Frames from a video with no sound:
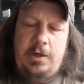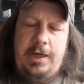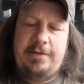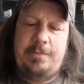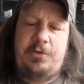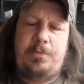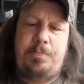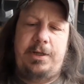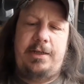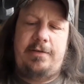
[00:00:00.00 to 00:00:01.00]
some
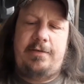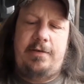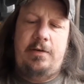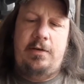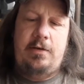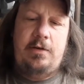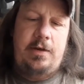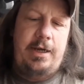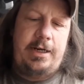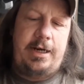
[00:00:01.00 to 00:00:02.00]
splits,
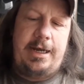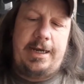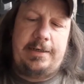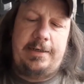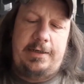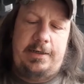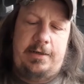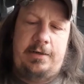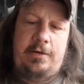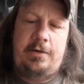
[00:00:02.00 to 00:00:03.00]
had a knot in
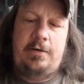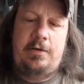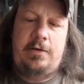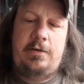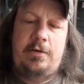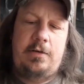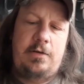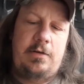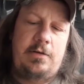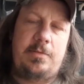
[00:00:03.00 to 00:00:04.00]
it,
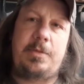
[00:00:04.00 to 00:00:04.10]
some